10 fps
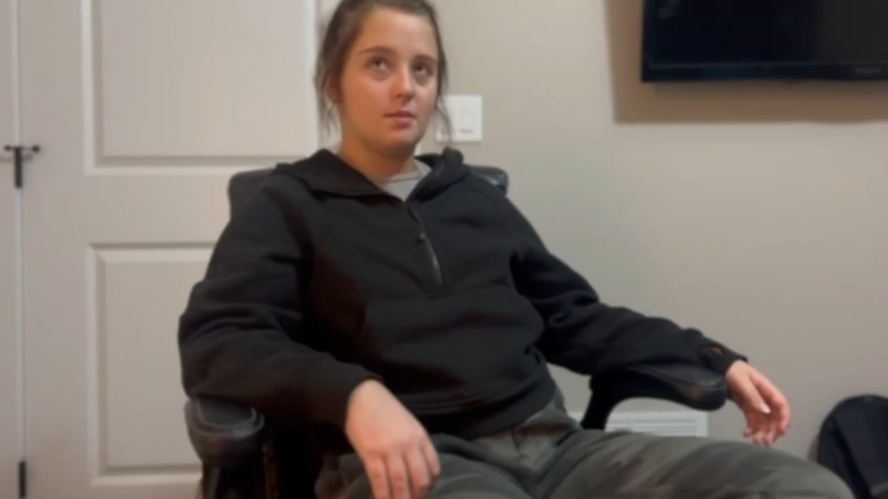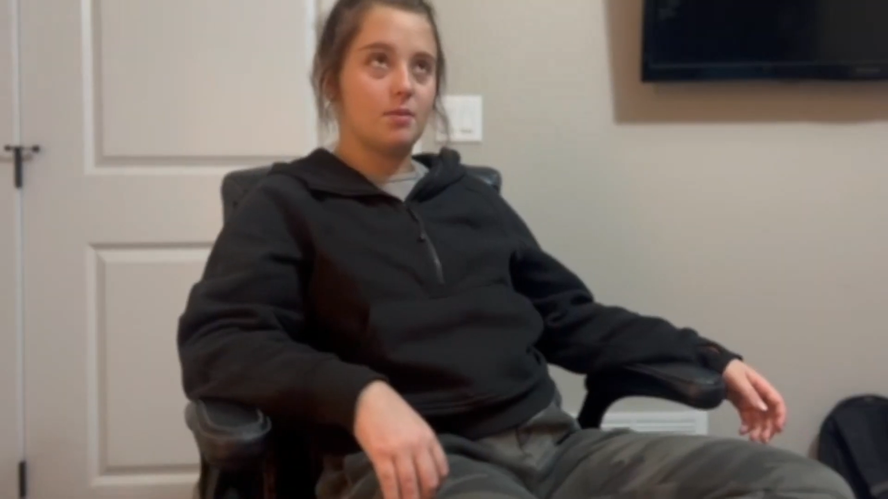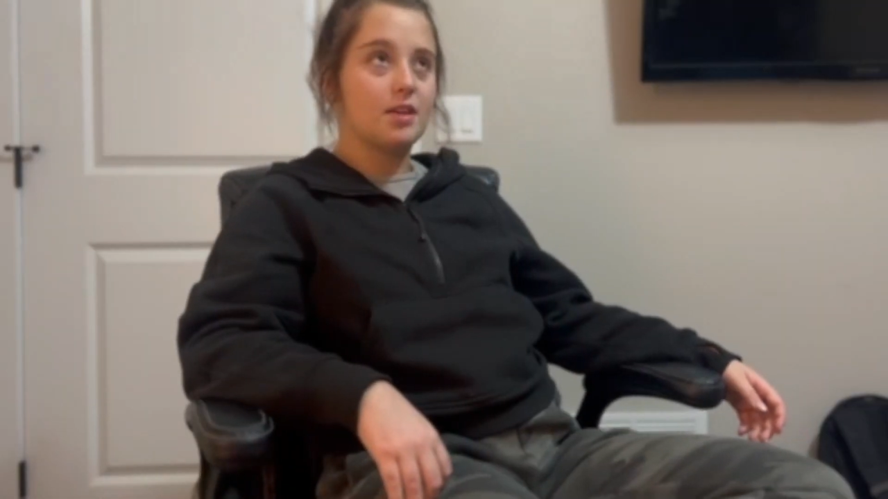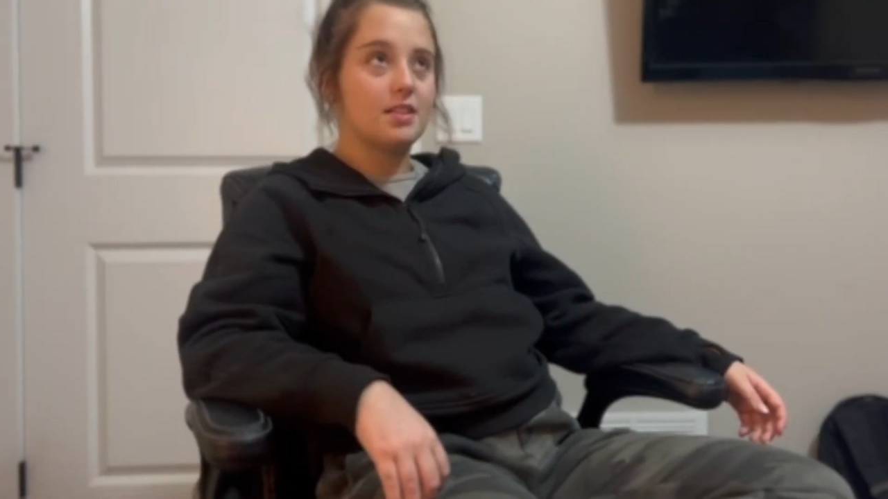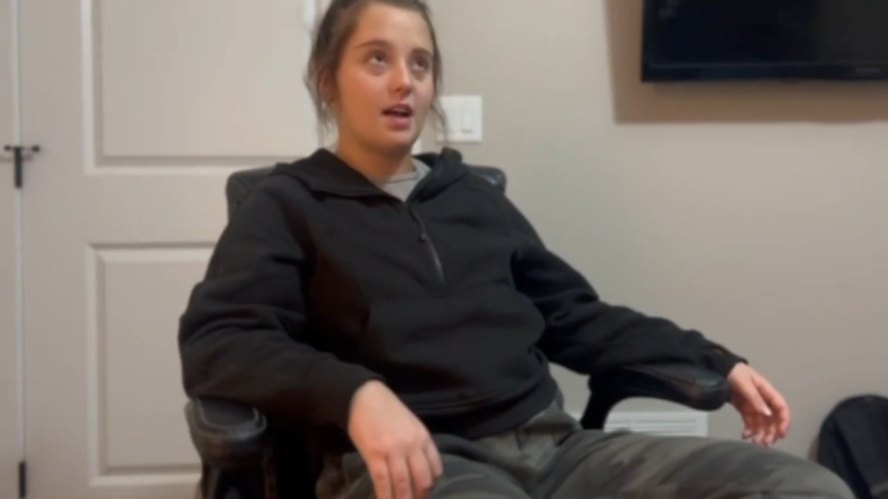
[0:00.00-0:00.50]

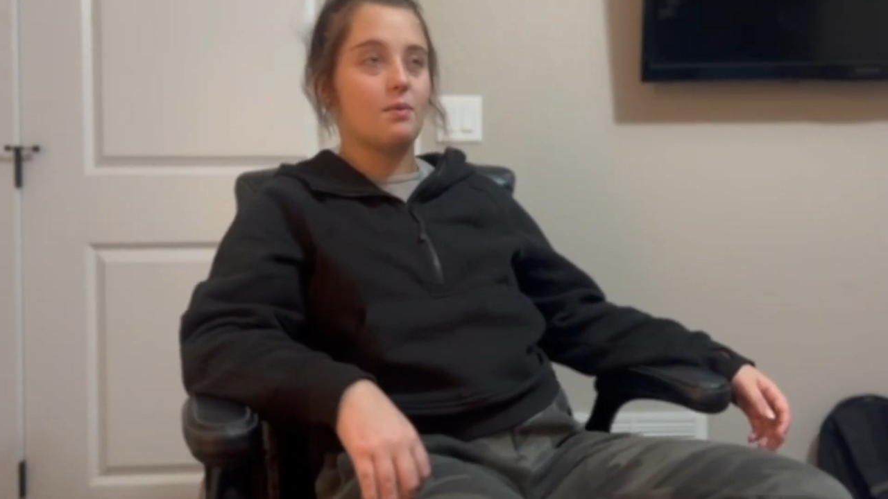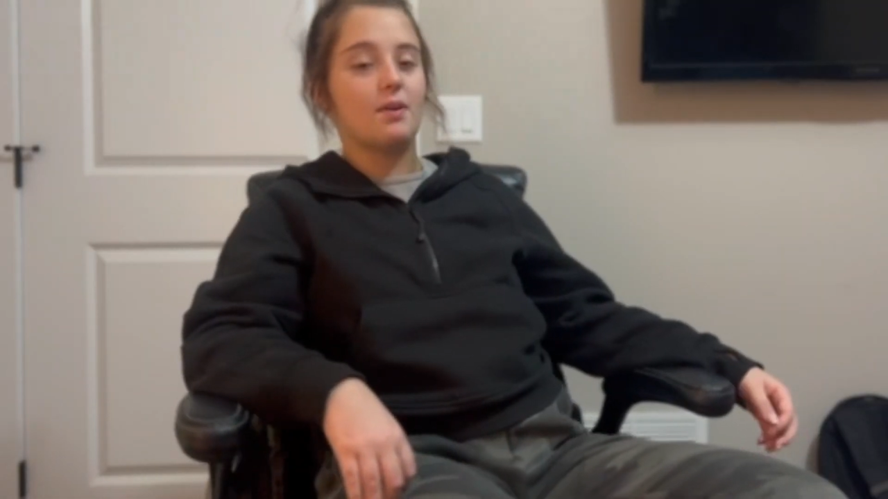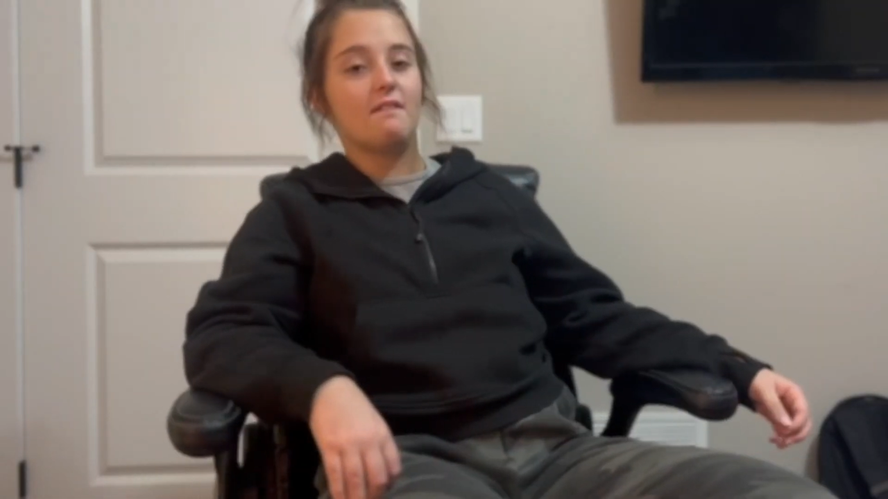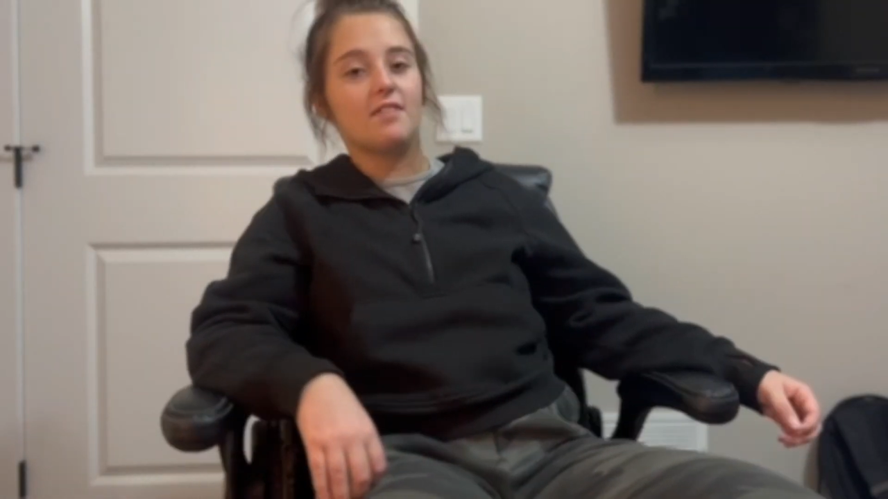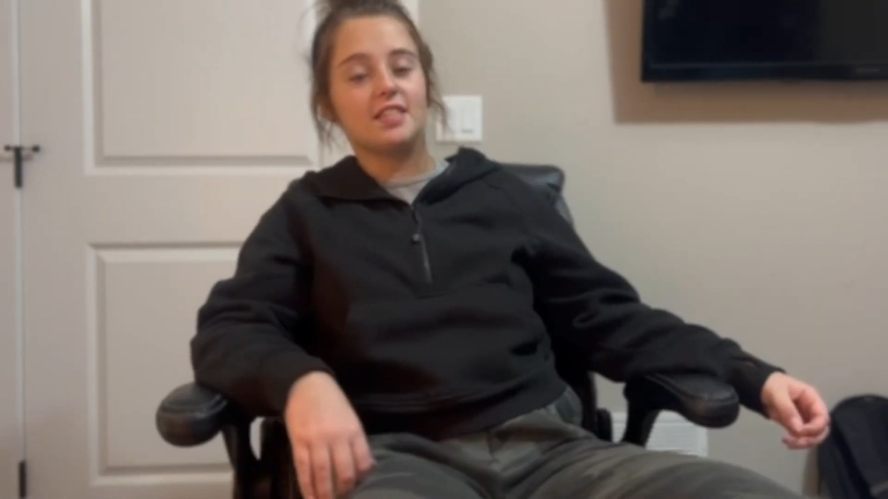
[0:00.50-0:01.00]
place I want
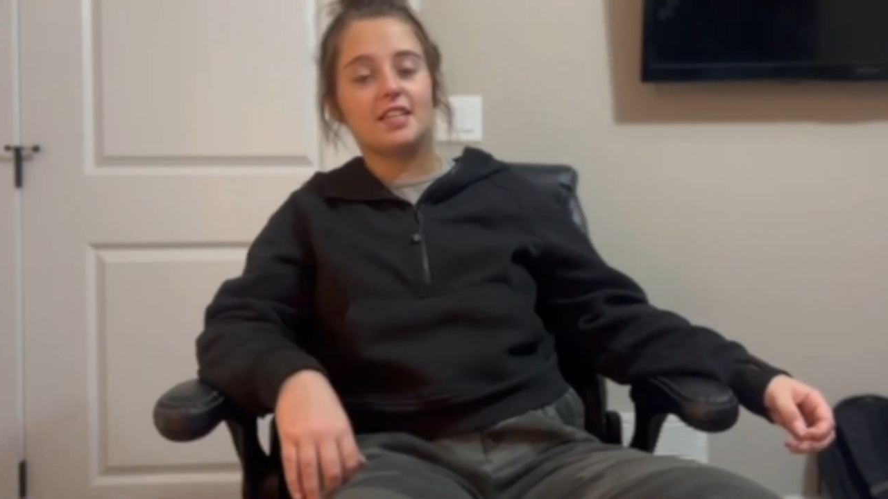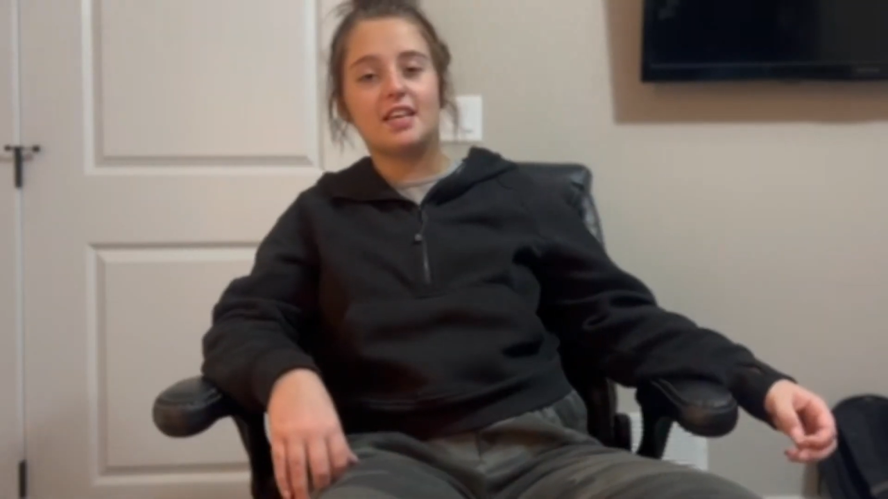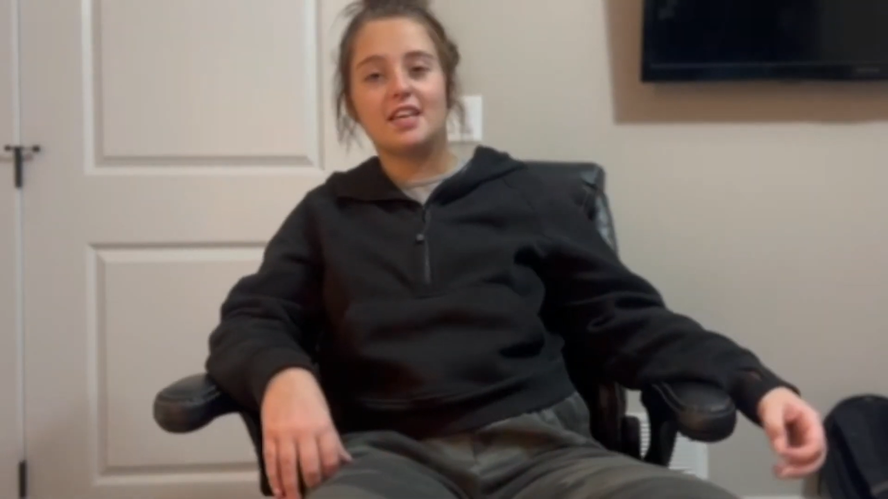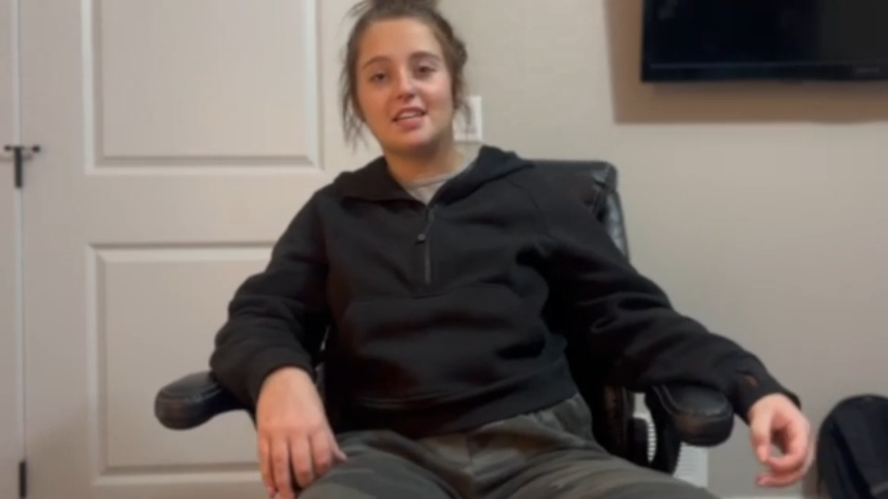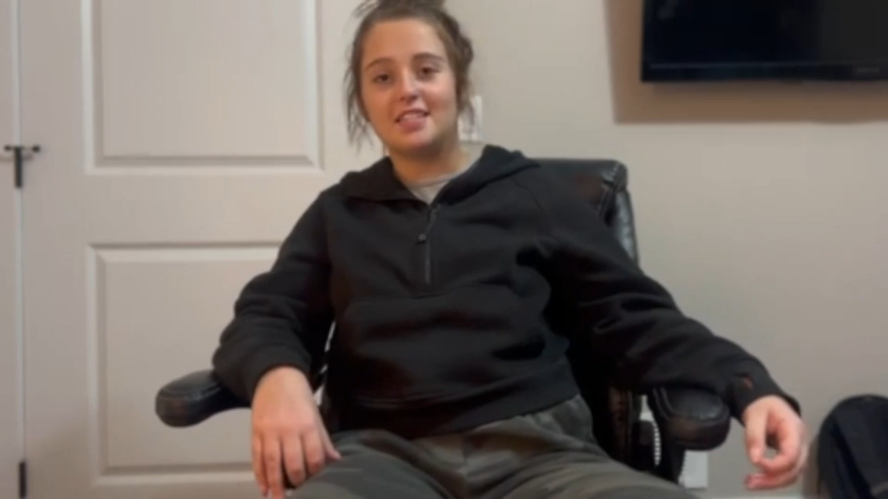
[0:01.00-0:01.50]
to visit
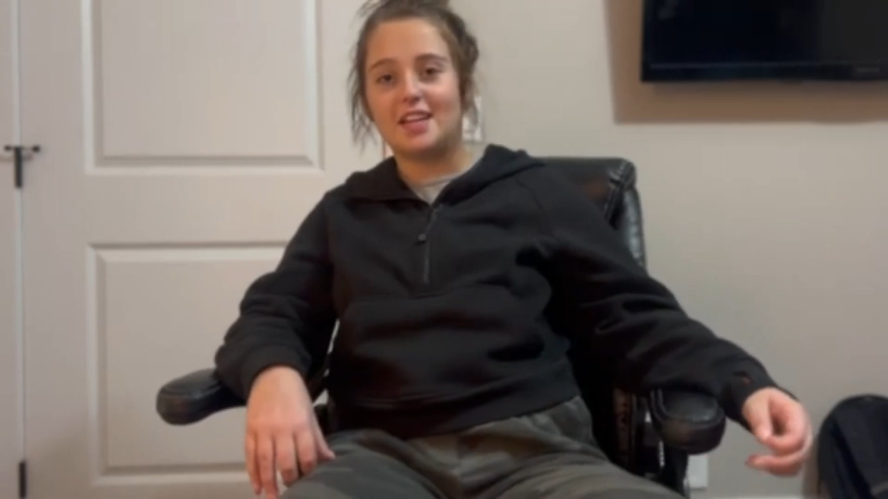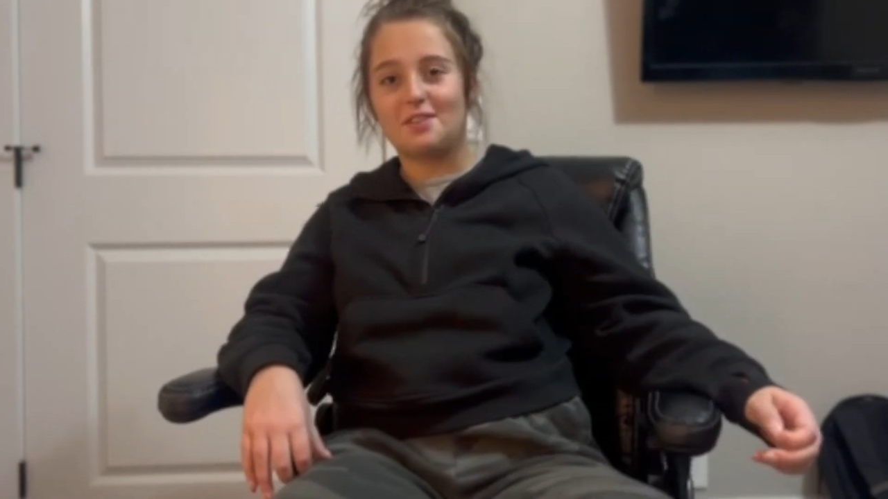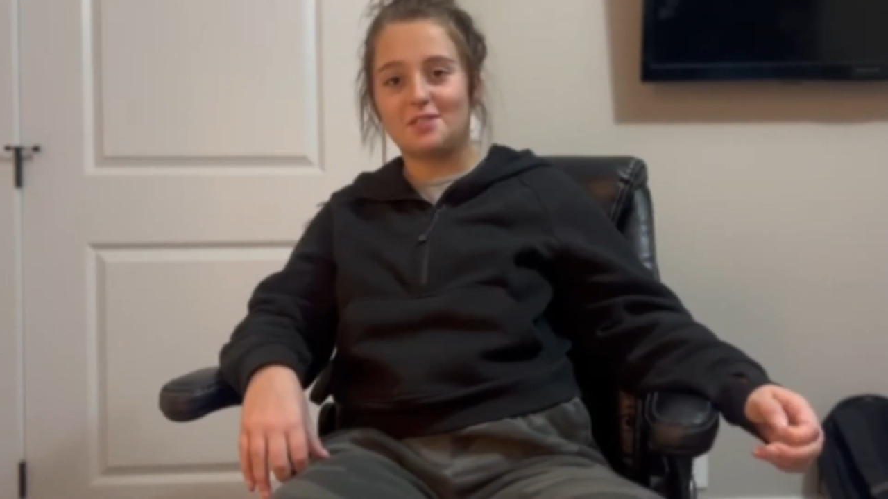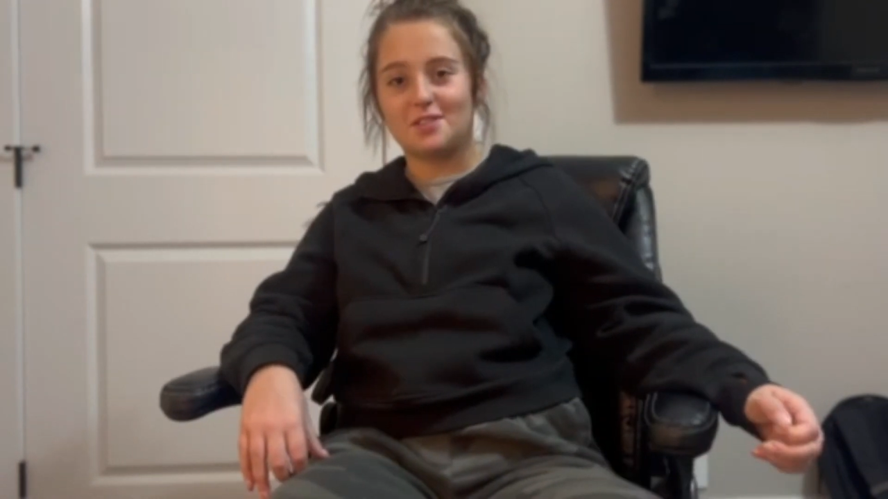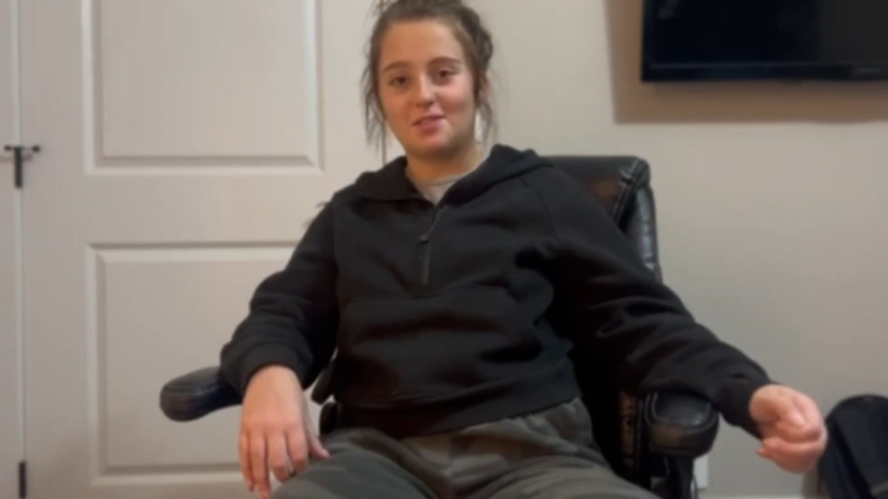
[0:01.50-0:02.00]
is
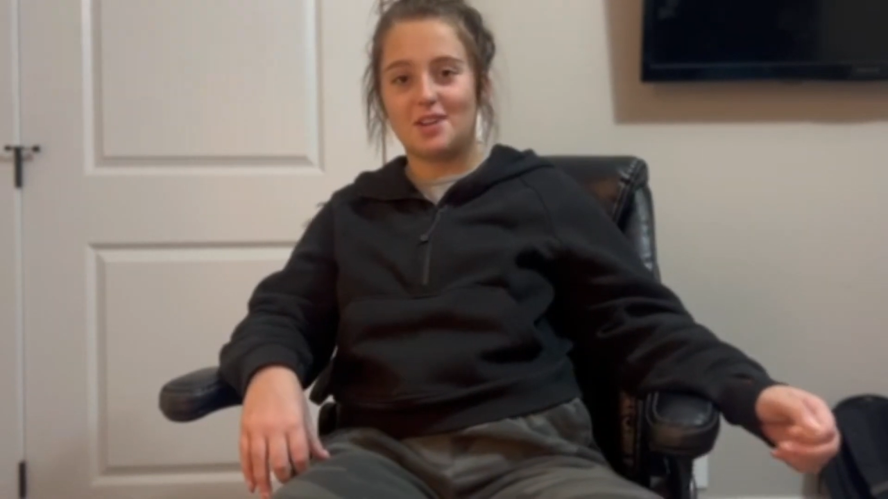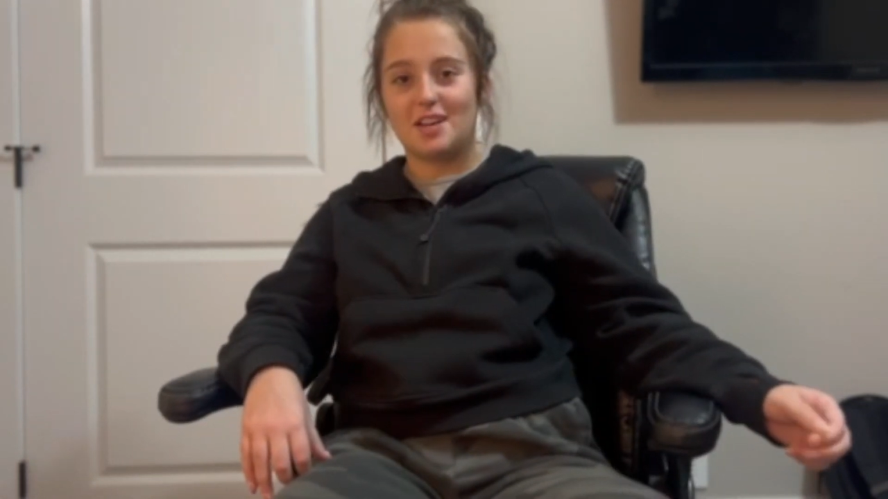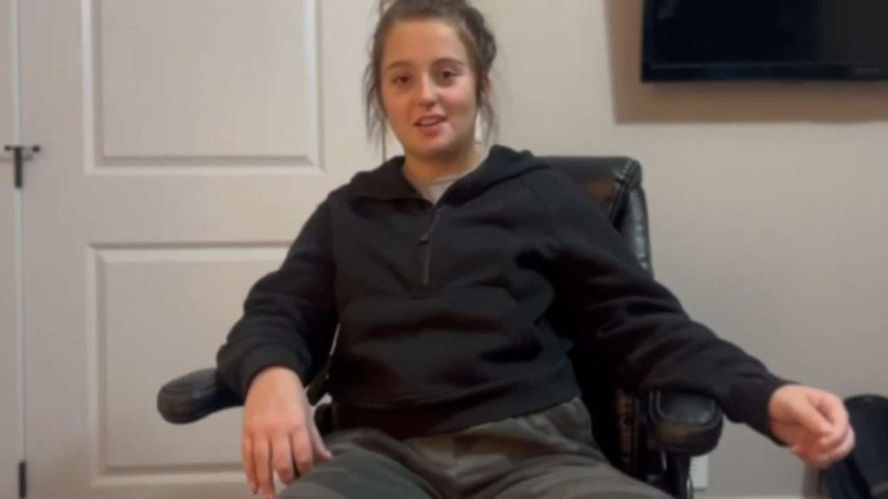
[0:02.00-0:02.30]
Arizona.